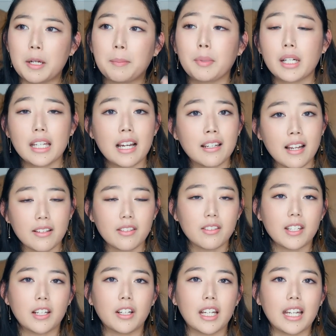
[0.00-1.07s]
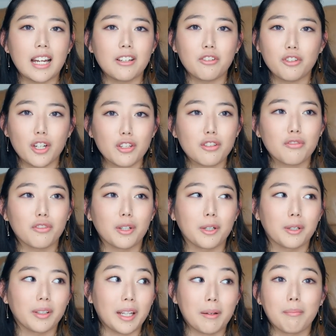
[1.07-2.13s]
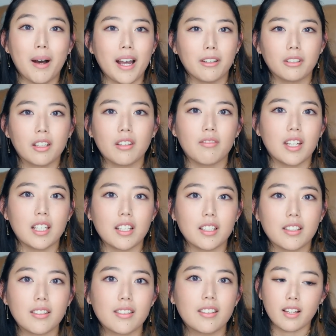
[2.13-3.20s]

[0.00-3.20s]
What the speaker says: pretty unnecessary and just for like mild convenience.